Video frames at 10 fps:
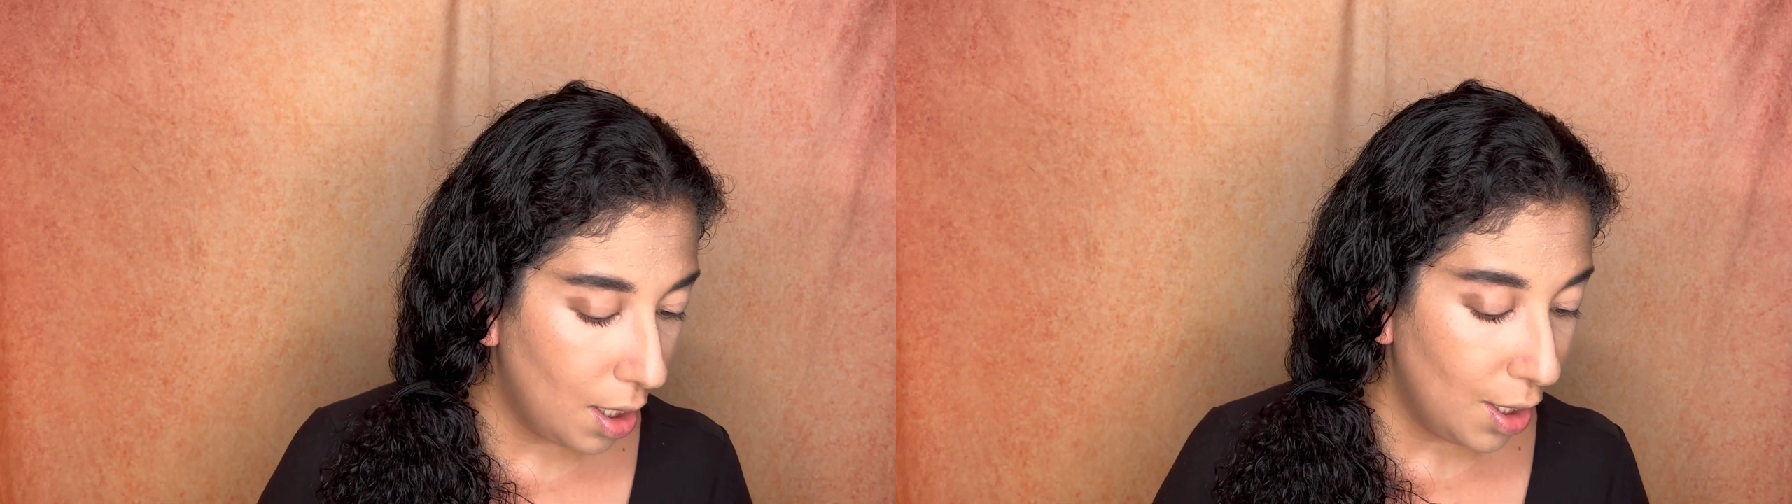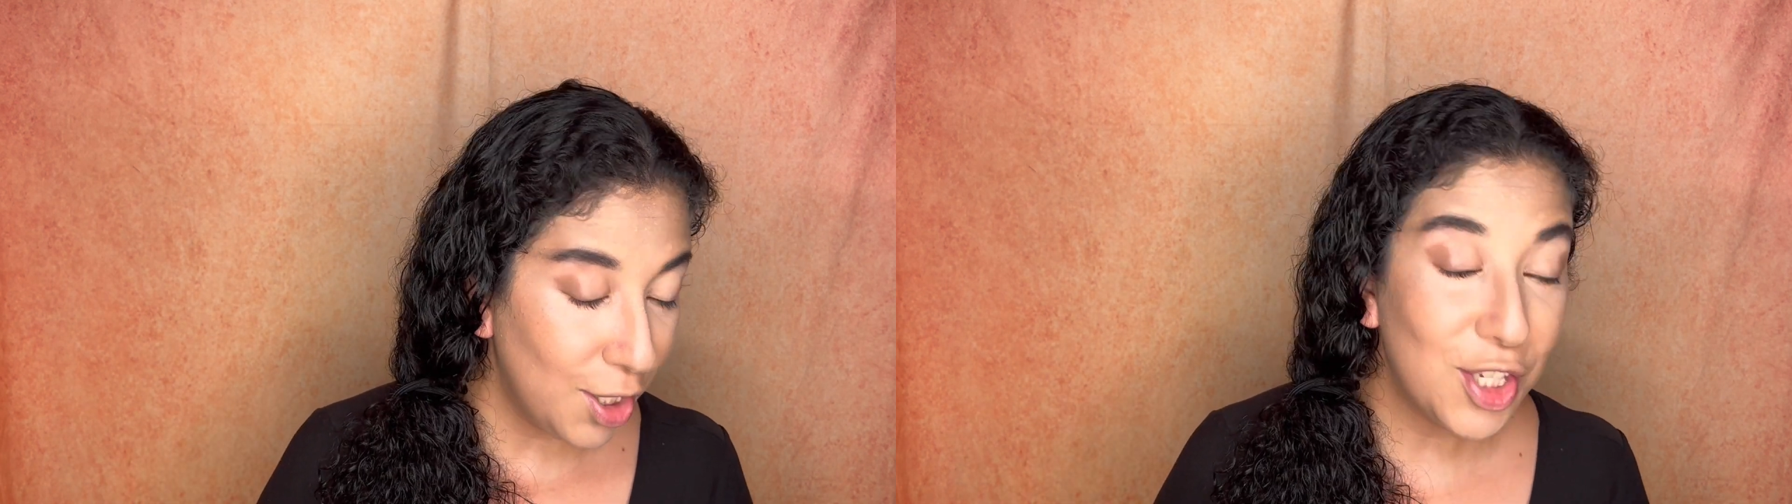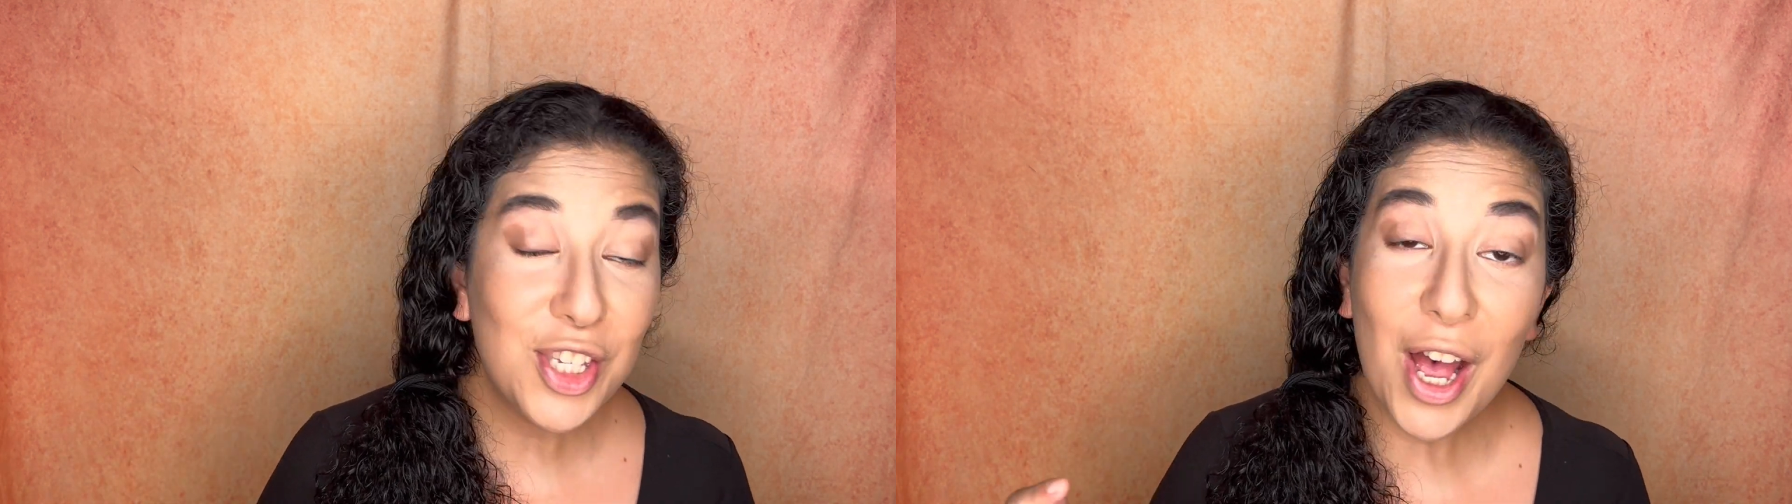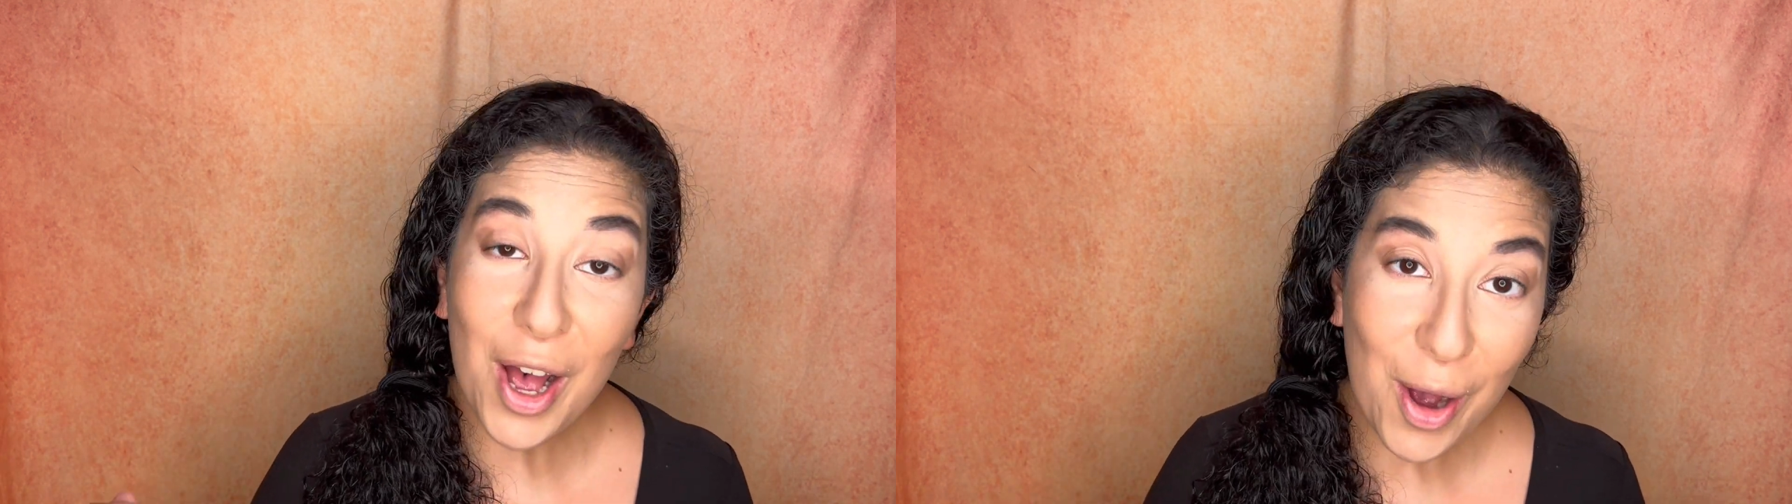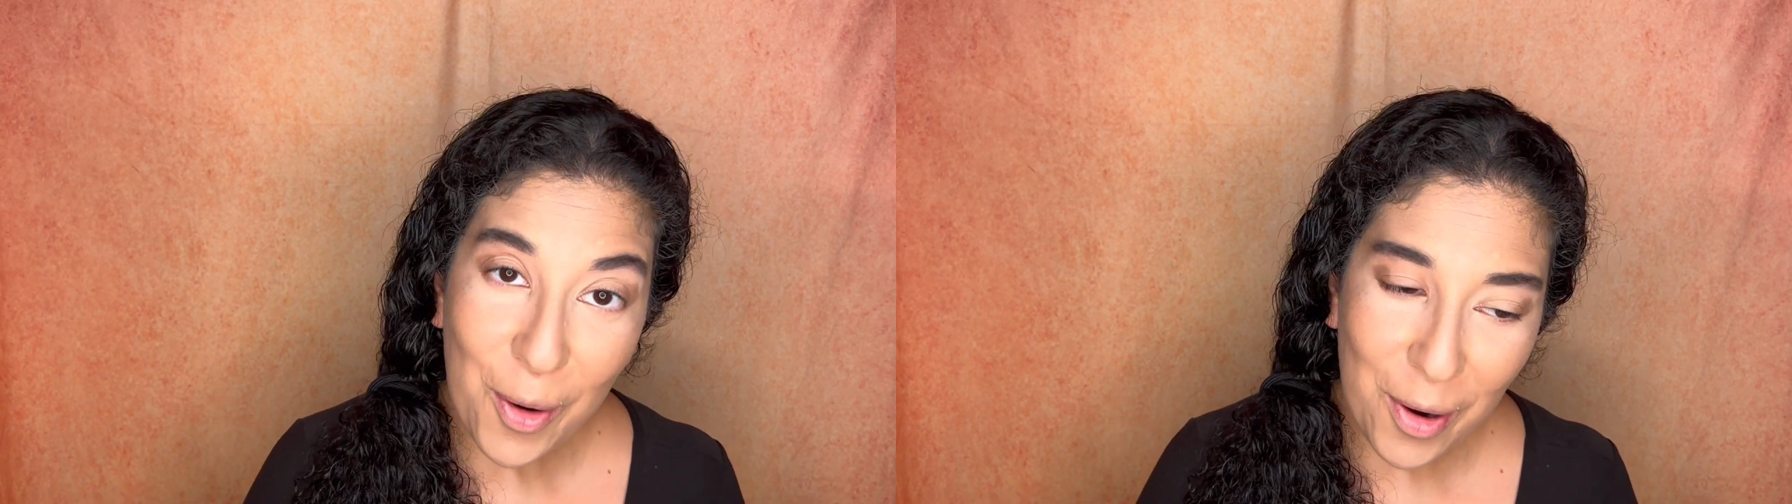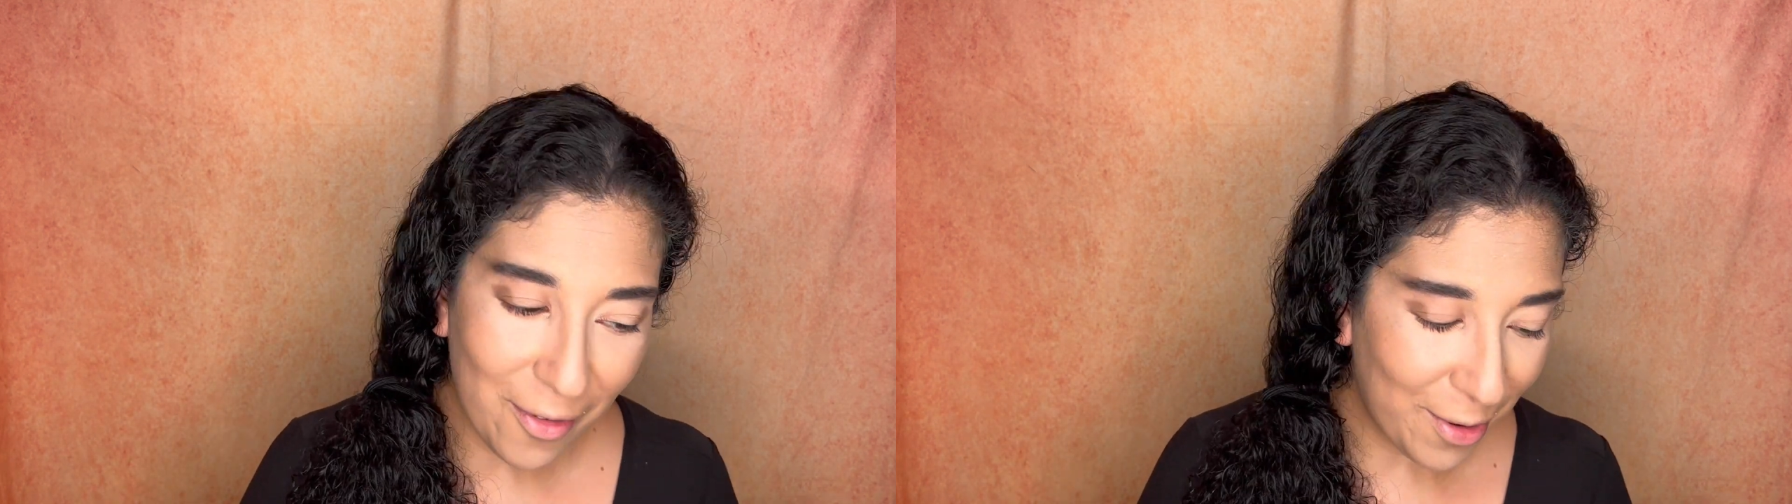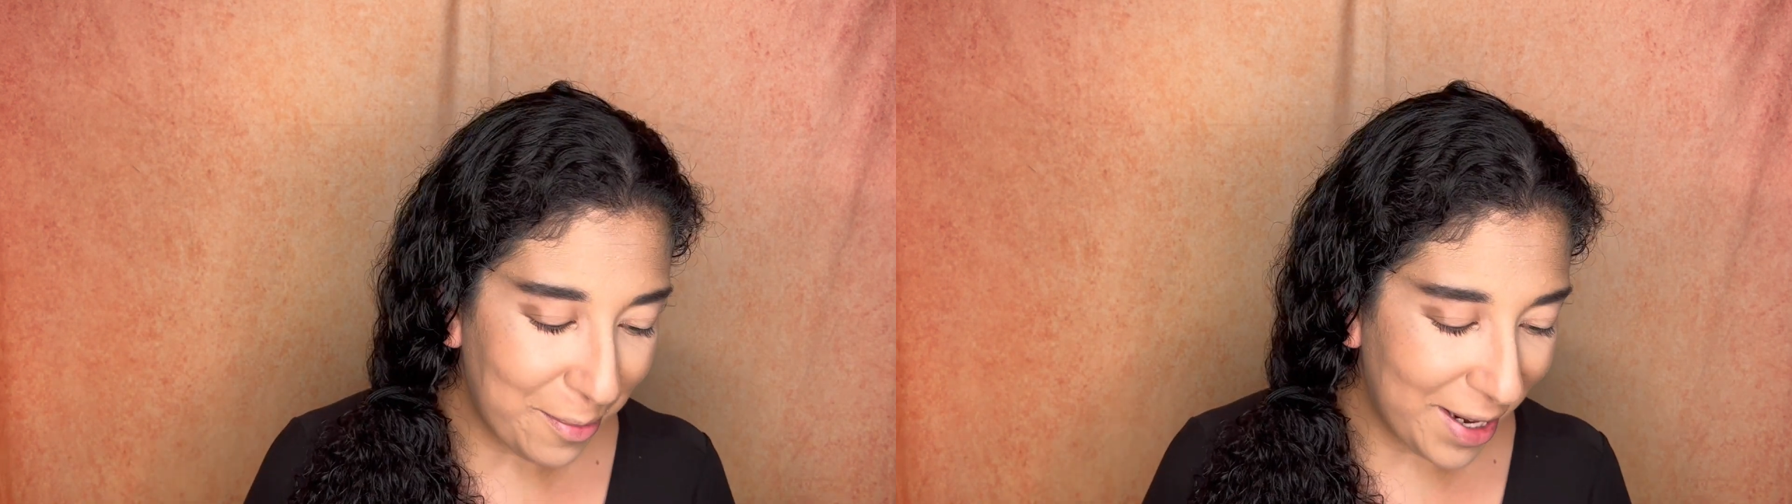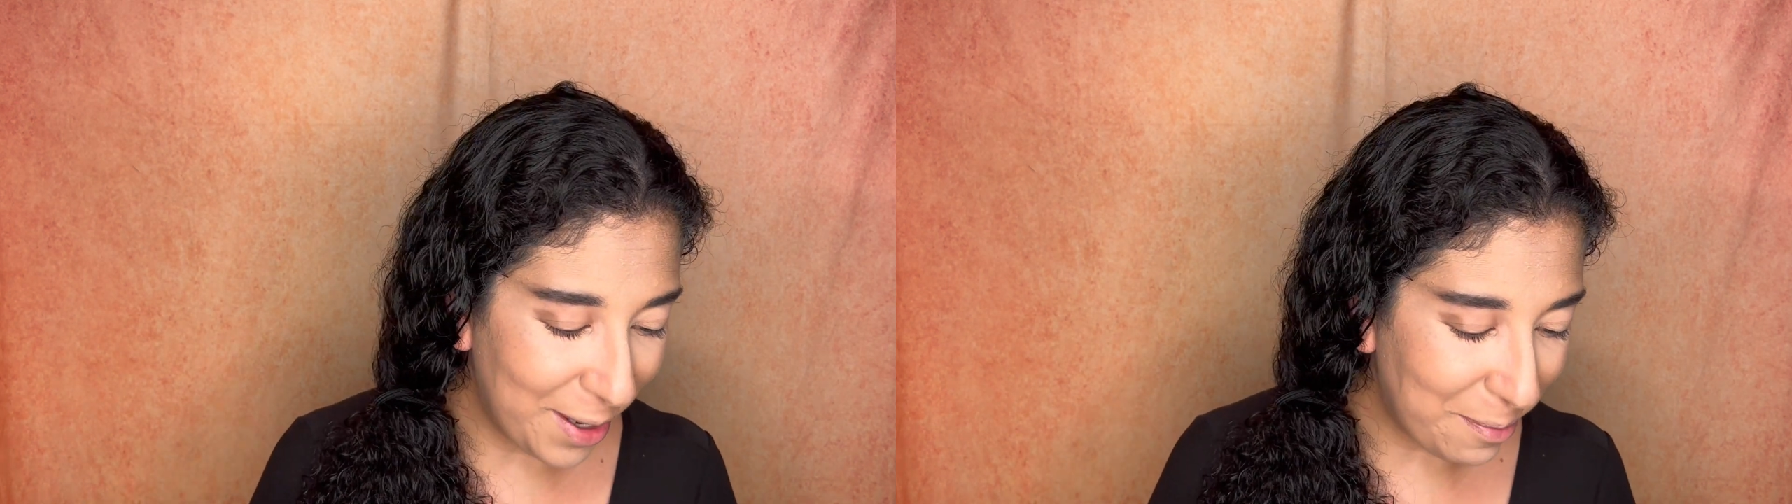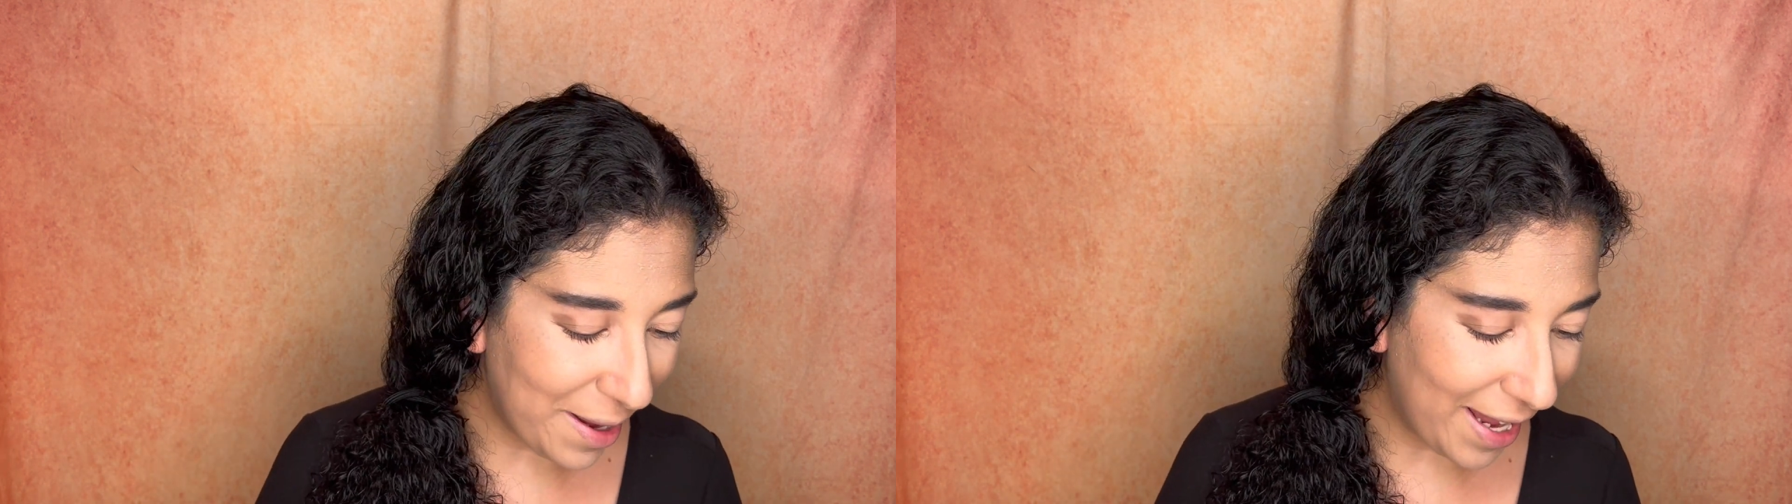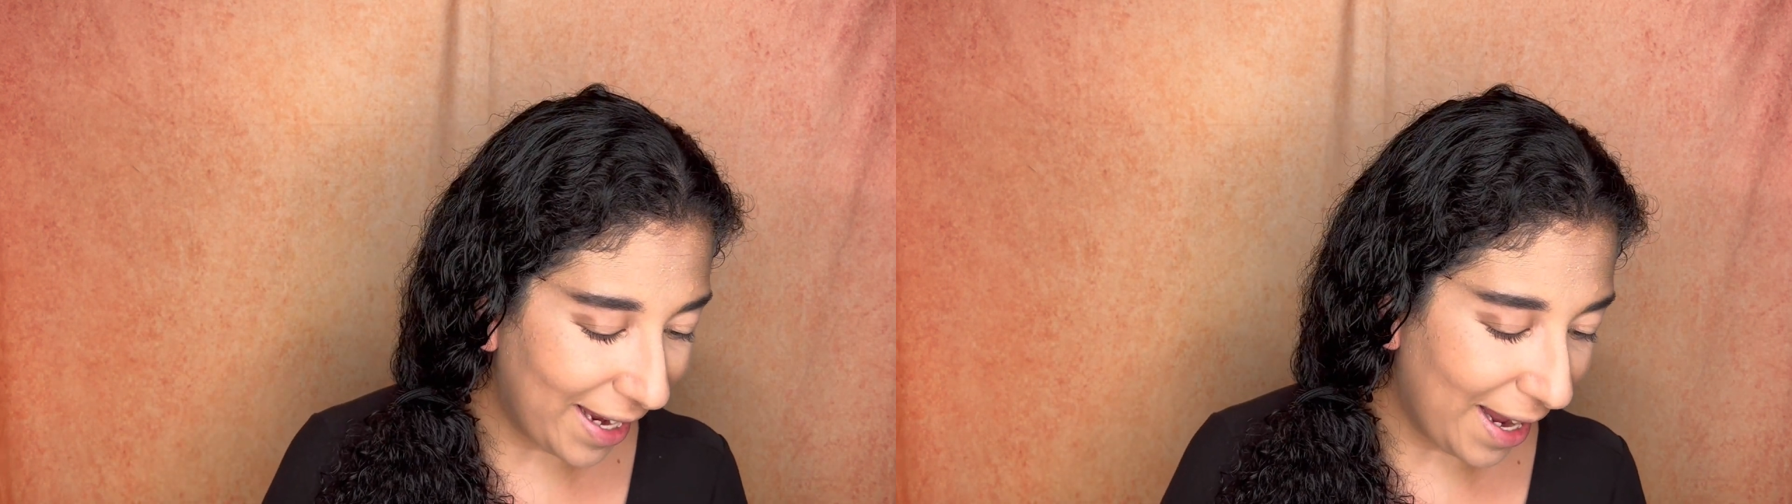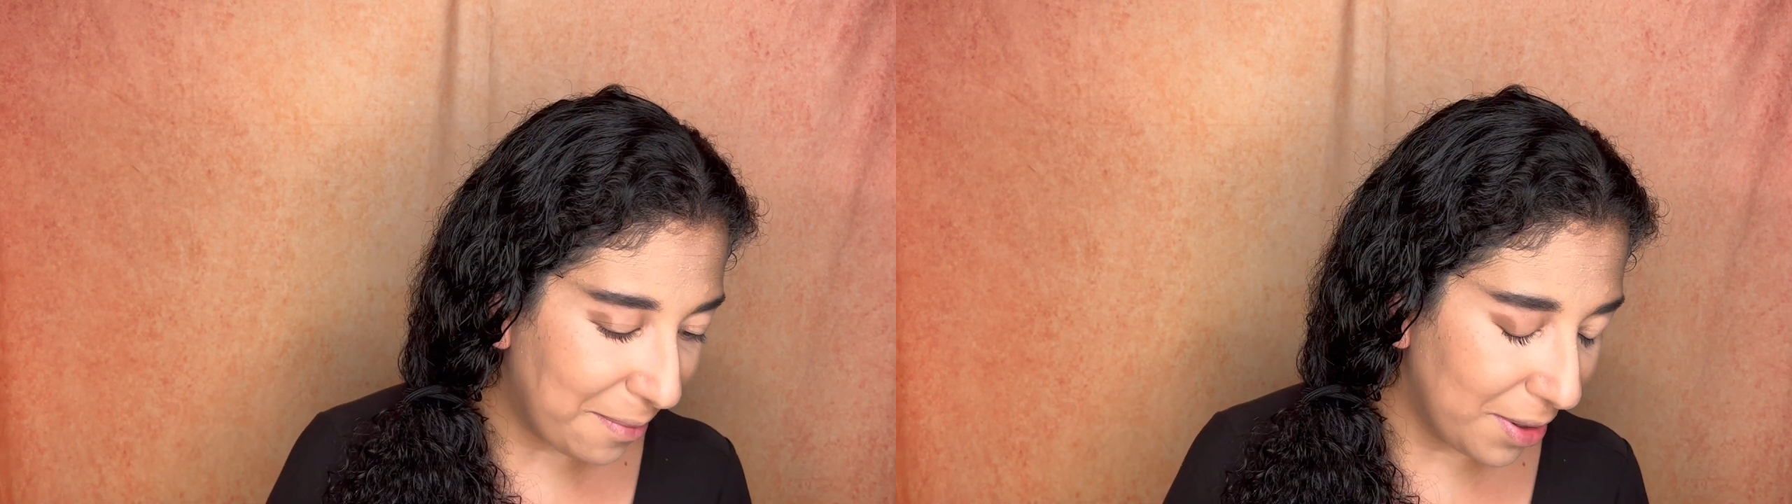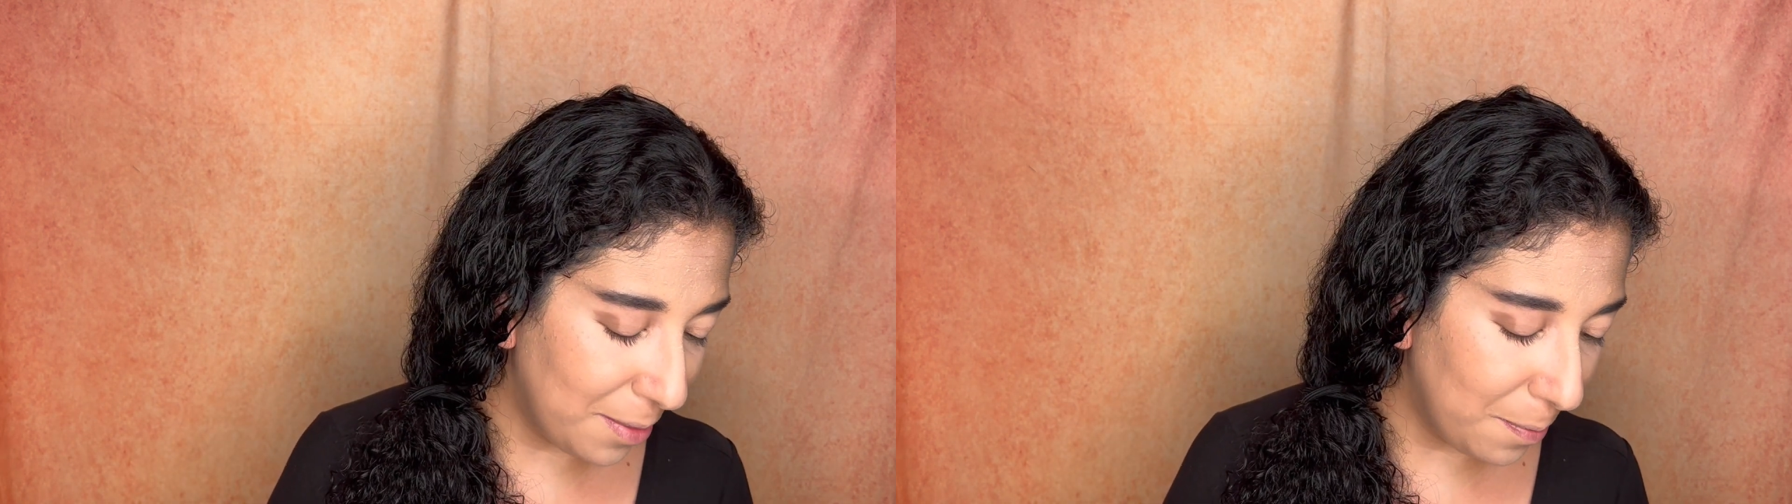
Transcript: So for me to pick, I'm gonna